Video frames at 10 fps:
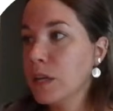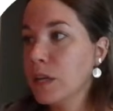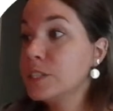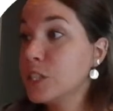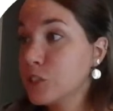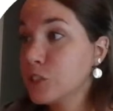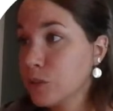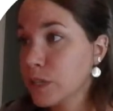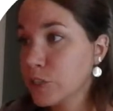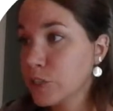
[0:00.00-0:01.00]
Additional
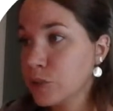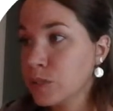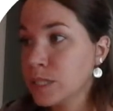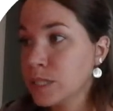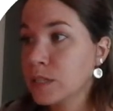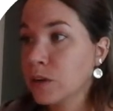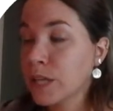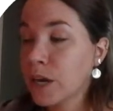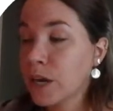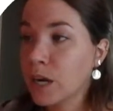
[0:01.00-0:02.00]
issues
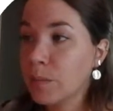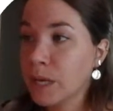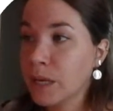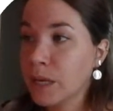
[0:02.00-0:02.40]
that are coming